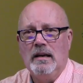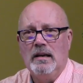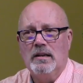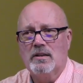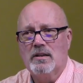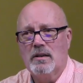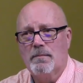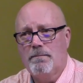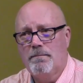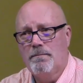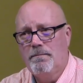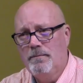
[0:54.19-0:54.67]

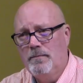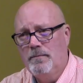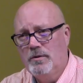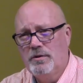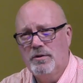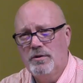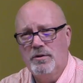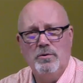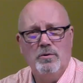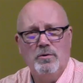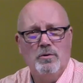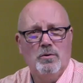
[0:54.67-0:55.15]
to,
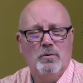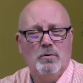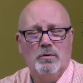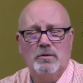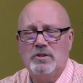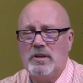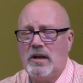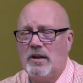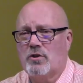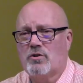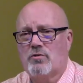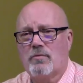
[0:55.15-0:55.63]
to
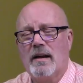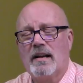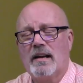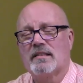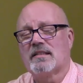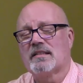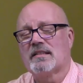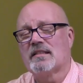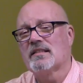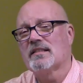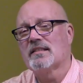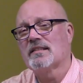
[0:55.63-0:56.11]

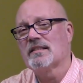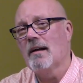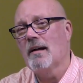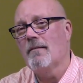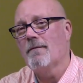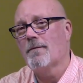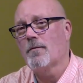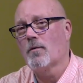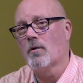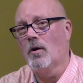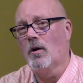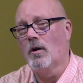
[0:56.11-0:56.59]
address
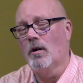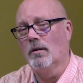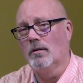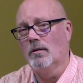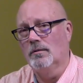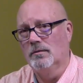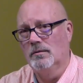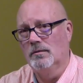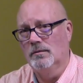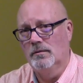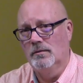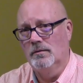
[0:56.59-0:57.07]

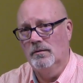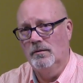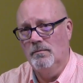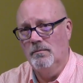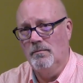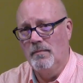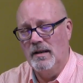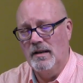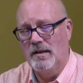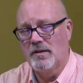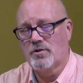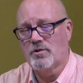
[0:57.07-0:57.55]
several
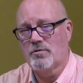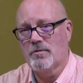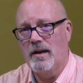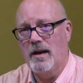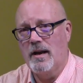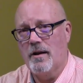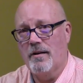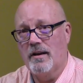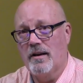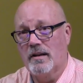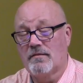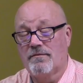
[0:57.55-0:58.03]
ministry
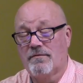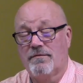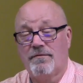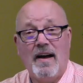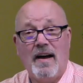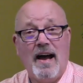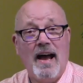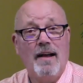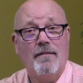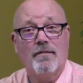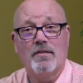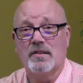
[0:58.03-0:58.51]
areas,
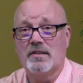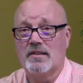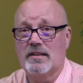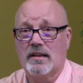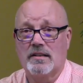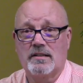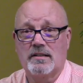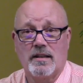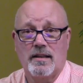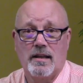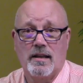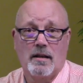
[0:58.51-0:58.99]
five or
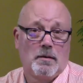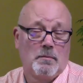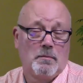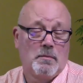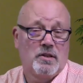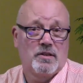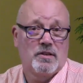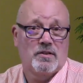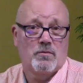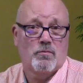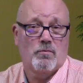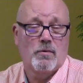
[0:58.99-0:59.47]
six of them. Let me
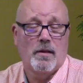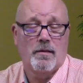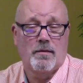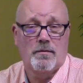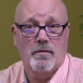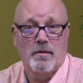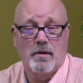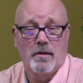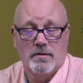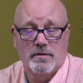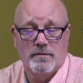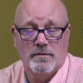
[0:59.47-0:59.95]
just run
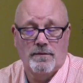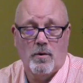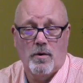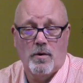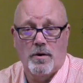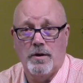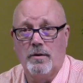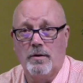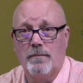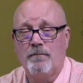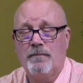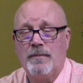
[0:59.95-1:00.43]
through those
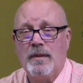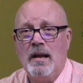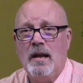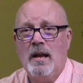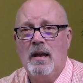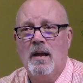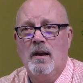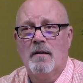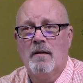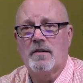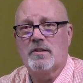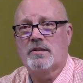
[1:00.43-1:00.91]
for you.
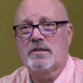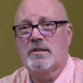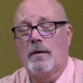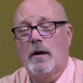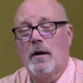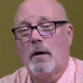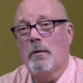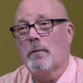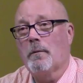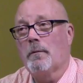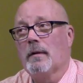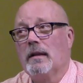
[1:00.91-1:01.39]
First of
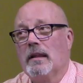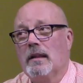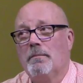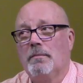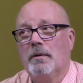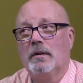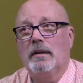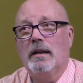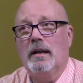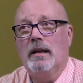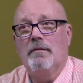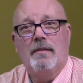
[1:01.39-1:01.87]
all, we really
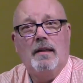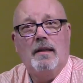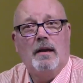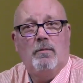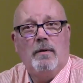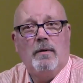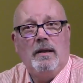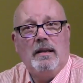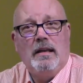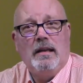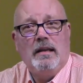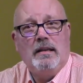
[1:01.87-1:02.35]
believe that
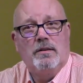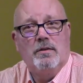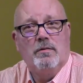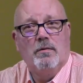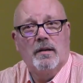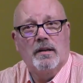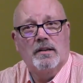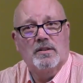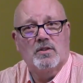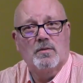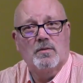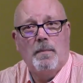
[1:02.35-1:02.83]
we need
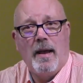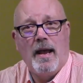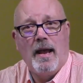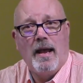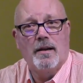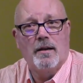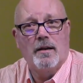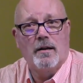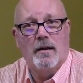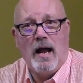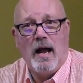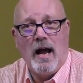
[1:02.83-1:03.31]
to
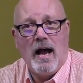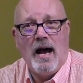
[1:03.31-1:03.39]
expand our